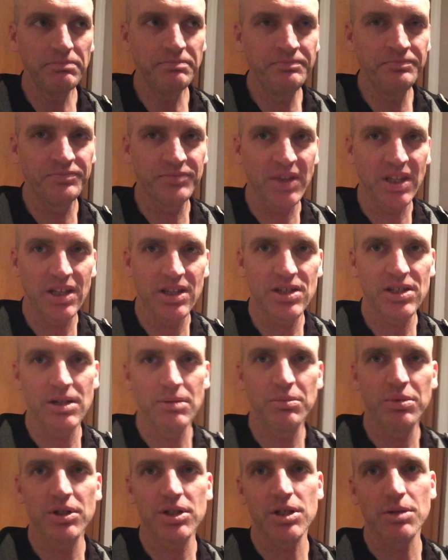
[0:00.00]
The
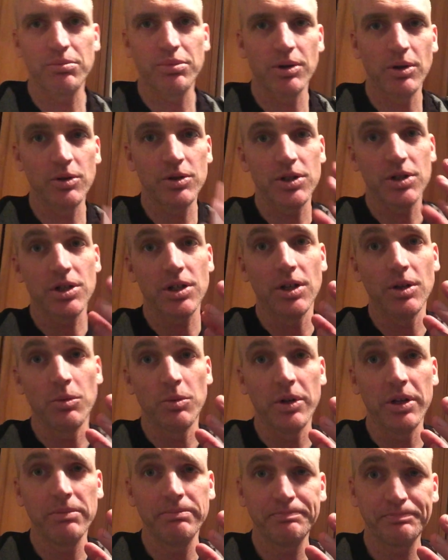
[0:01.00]
simplest approach is going to
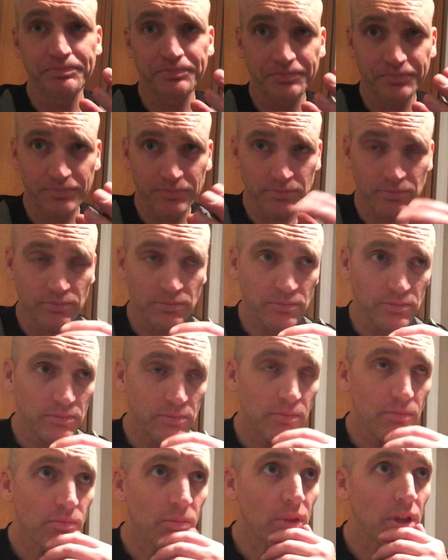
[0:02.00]
win.
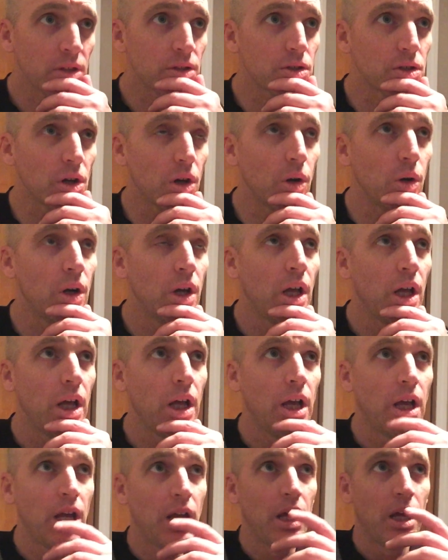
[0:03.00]
So
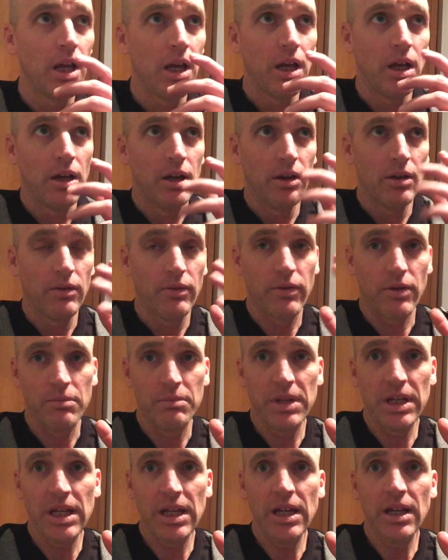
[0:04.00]
for
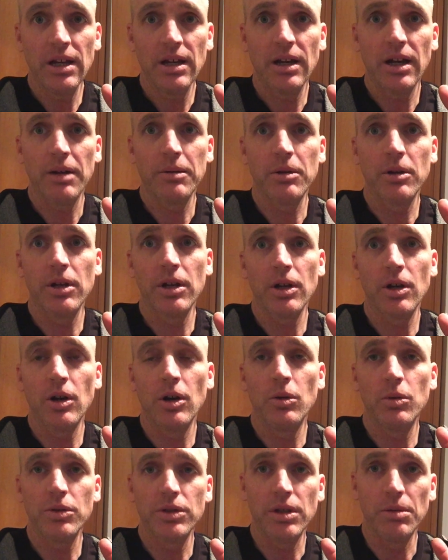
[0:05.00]
me, I'm going to go
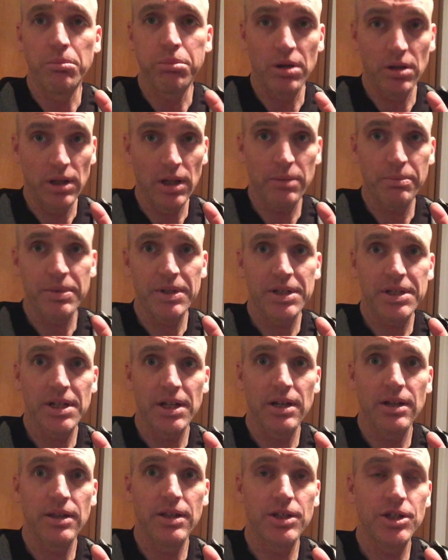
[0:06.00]
with the pull up
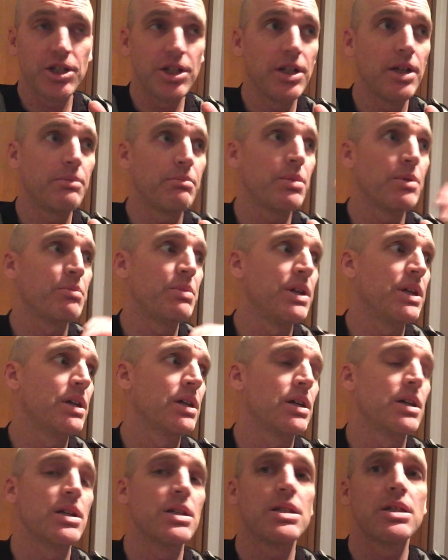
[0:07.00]
instead of the chin up
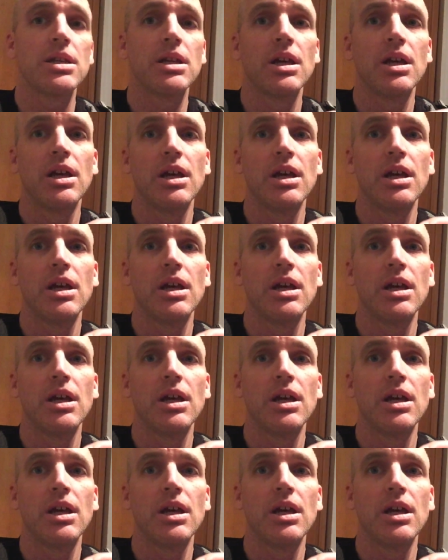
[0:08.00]
because